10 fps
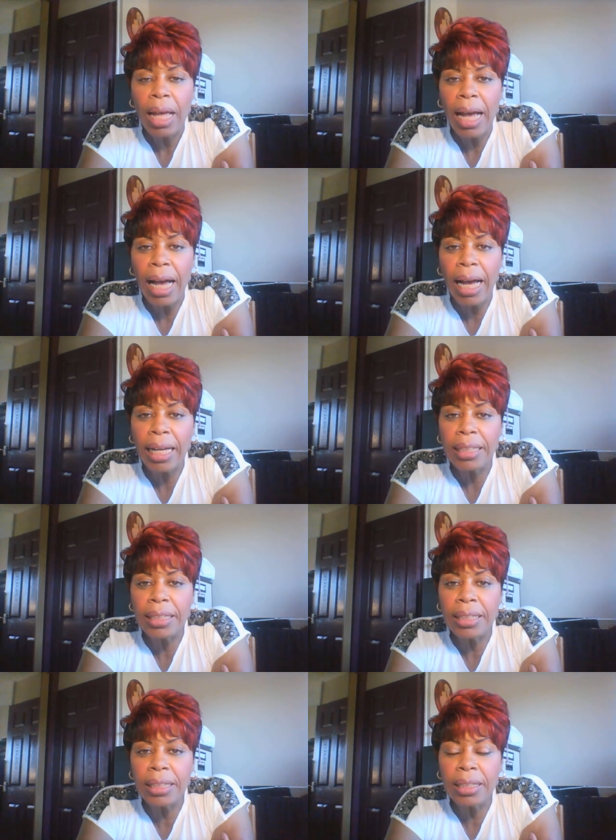
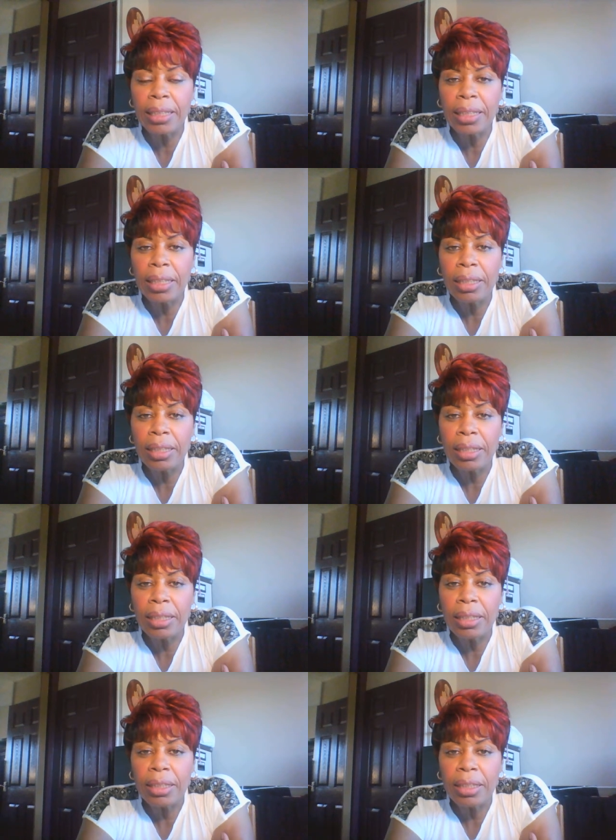and
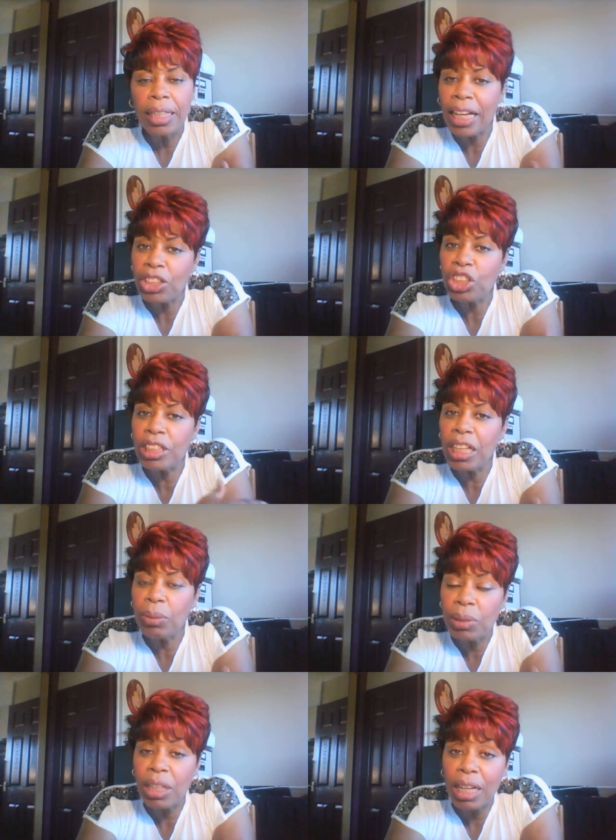he actually said he
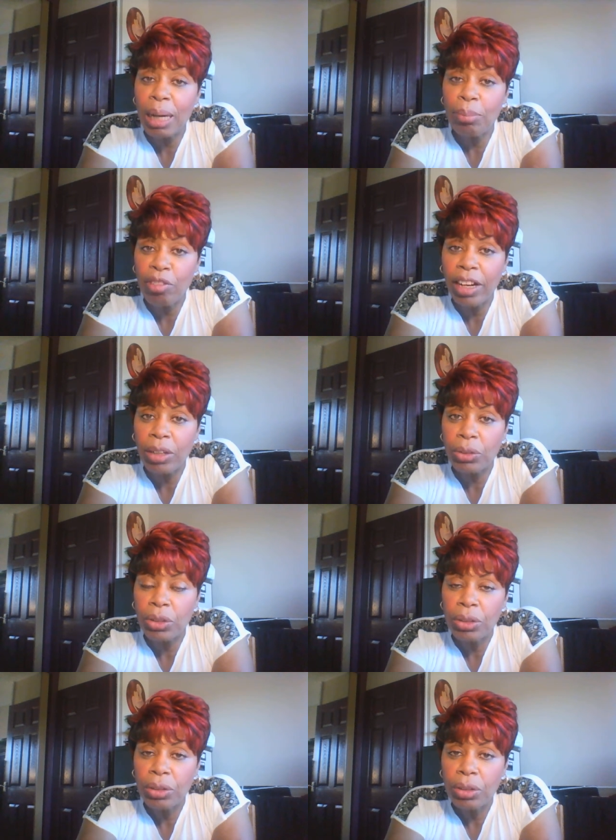was going to come around.
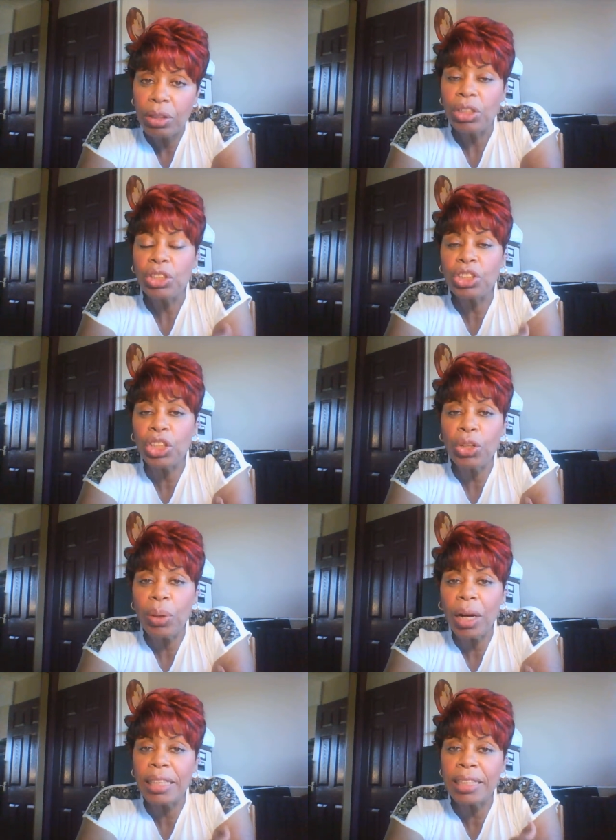So
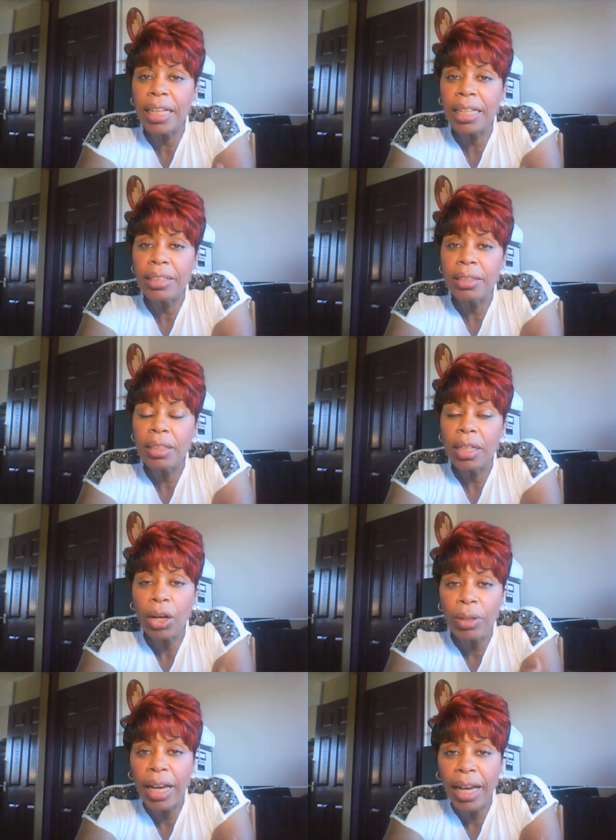I said,
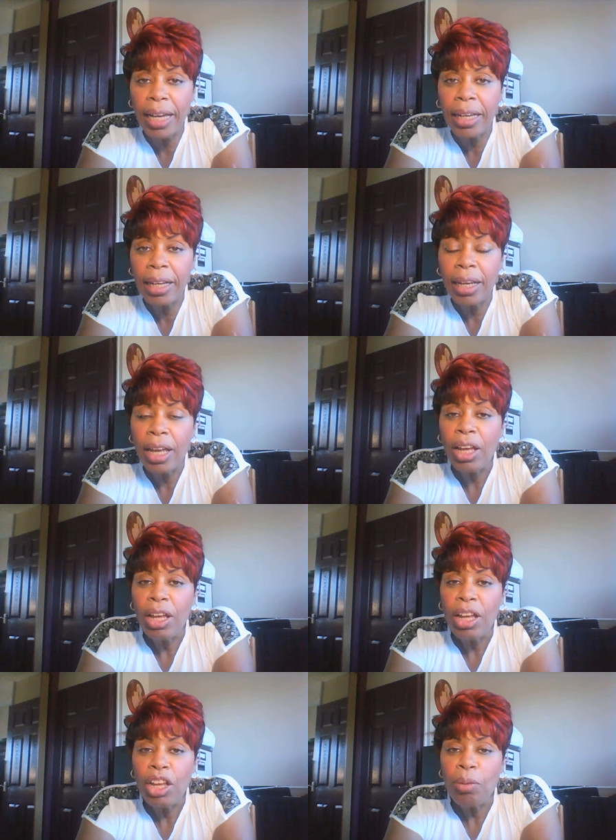okay,
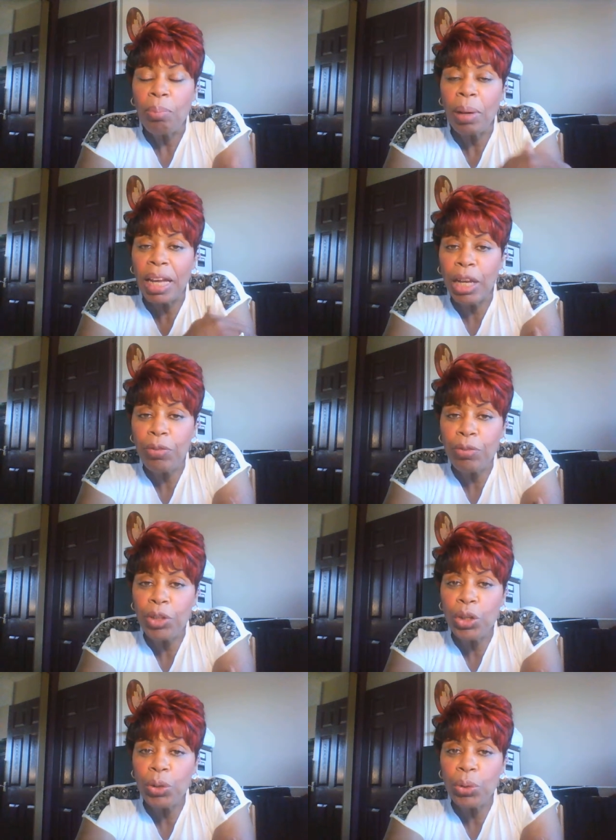but if
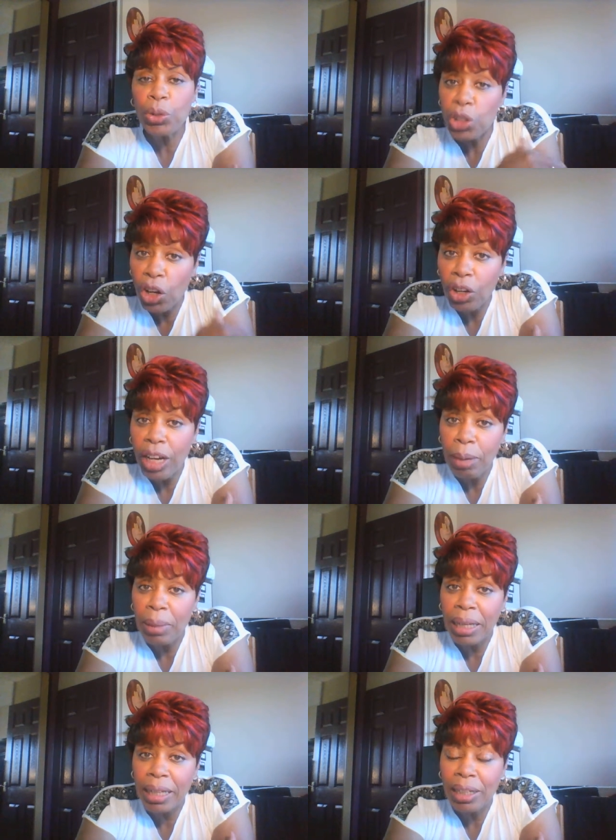you're not
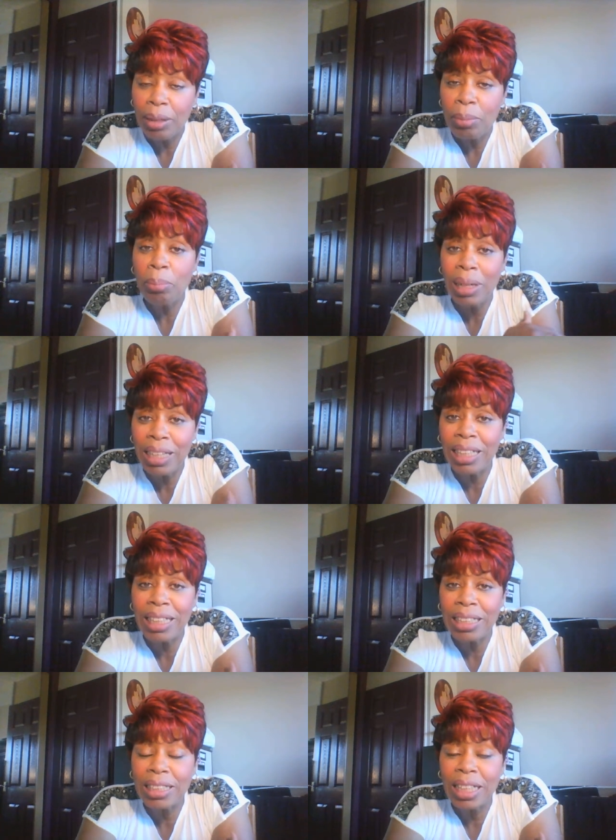coming,
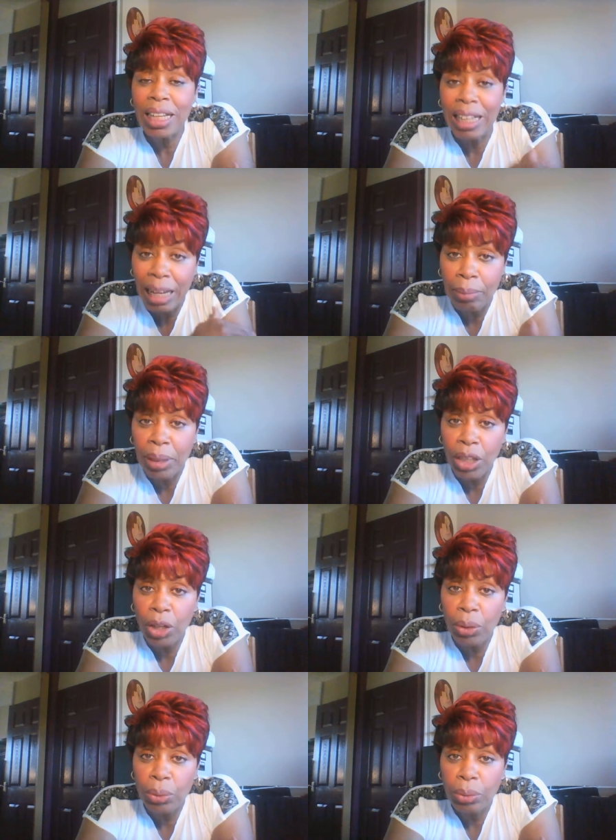please let me
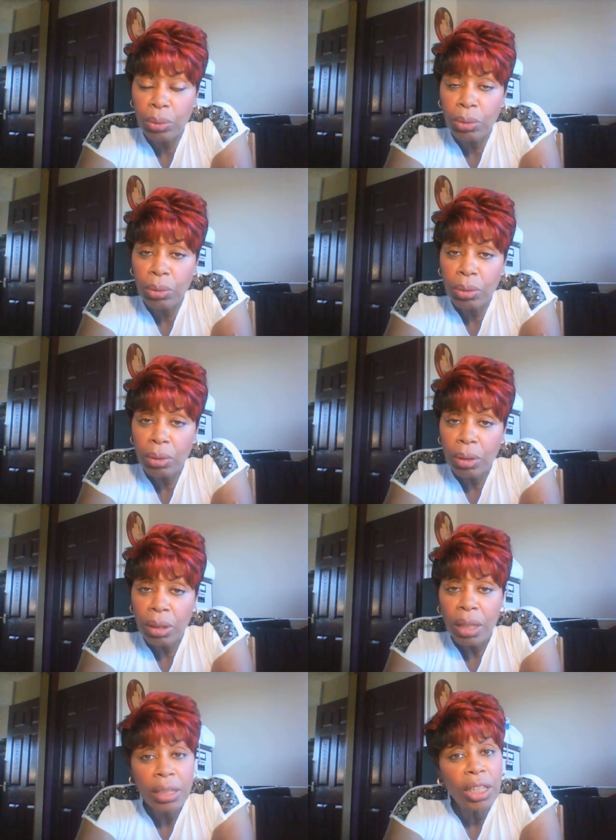know.
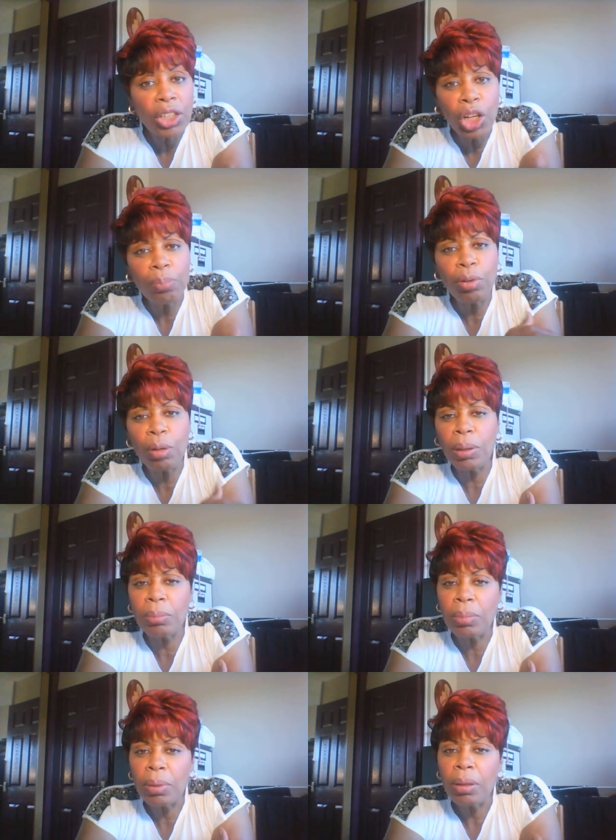He said, no
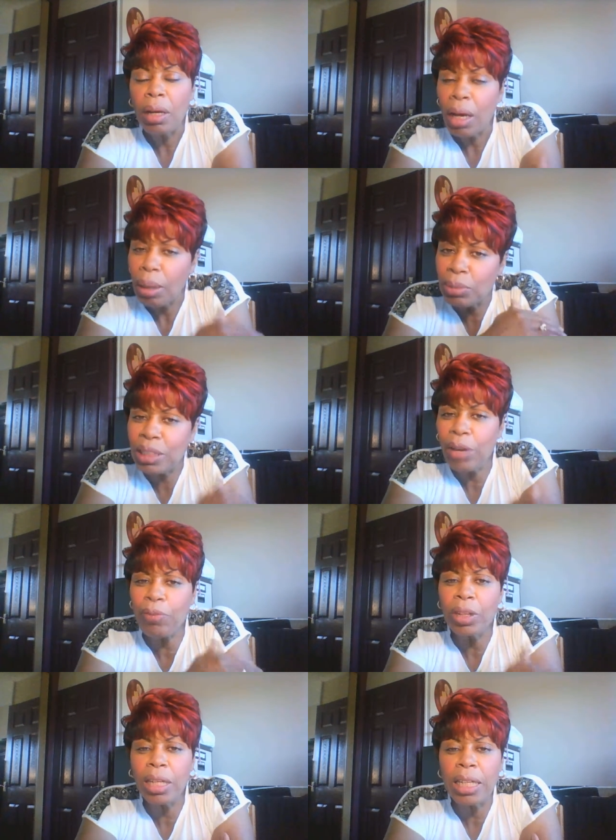problem, I'm
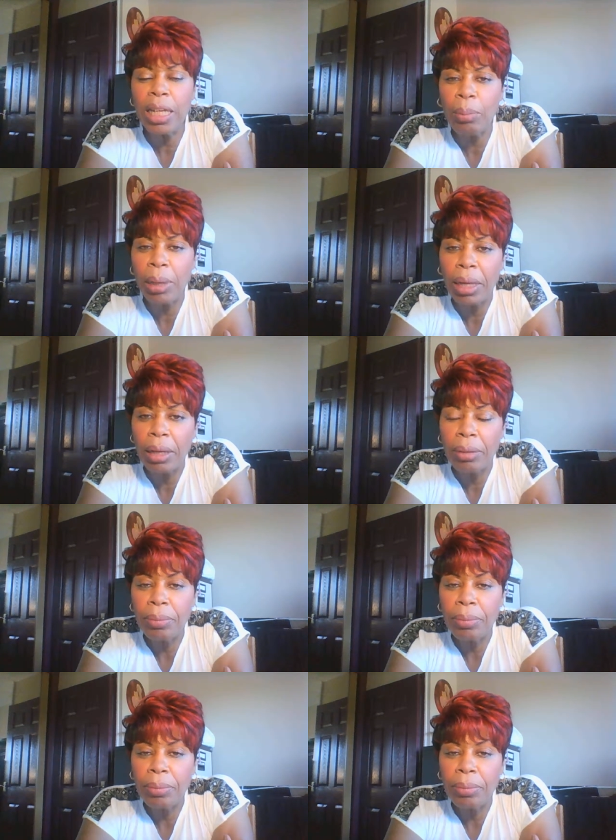definitely coming.